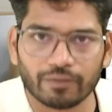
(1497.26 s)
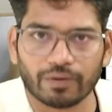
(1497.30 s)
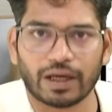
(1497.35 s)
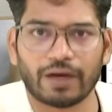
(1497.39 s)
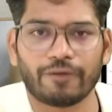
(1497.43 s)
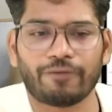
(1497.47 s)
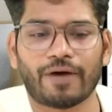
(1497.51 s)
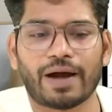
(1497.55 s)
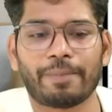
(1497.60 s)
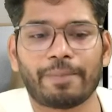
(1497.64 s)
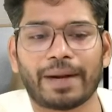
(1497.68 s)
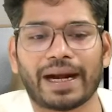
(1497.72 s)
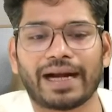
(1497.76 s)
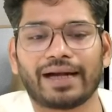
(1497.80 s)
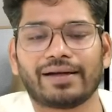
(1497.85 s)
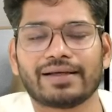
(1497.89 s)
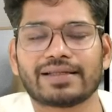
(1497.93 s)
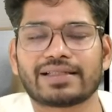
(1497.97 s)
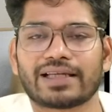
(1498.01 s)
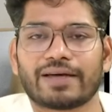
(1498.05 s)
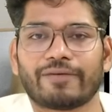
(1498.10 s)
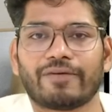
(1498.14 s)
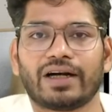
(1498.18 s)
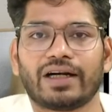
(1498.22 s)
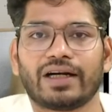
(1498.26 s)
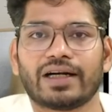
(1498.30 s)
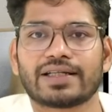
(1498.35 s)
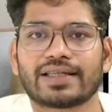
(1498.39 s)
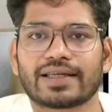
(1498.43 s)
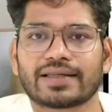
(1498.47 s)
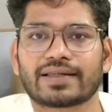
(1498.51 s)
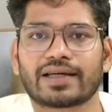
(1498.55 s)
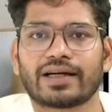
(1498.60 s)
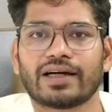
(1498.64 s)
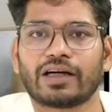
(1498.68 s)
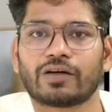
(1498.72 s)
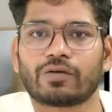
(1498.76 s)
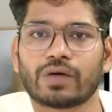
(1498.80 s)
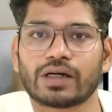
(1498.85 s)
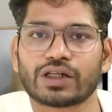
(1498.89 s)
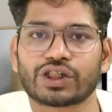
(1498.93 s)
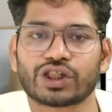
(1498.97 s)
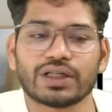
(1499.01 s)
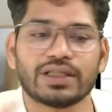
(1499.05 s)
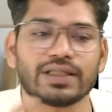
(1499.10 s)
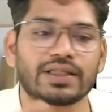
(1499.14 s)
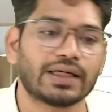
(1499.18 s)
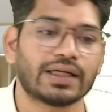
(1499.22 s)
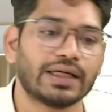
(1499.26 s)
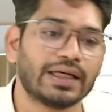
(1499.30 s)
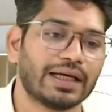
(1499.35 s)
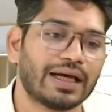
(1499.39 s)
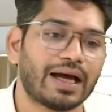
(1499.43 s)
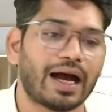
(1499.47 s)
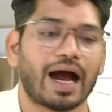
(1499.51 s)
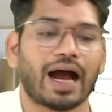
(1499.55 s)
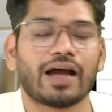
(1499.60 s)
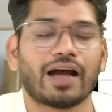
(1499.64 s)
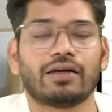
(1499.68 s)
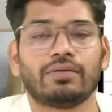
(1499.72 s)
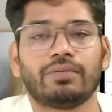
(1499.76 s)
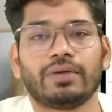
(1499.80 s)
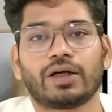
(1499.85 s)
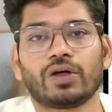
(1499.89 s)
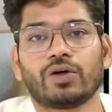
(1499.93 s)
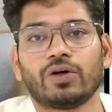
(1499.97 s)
if I practice 700, 600 questions, I'll be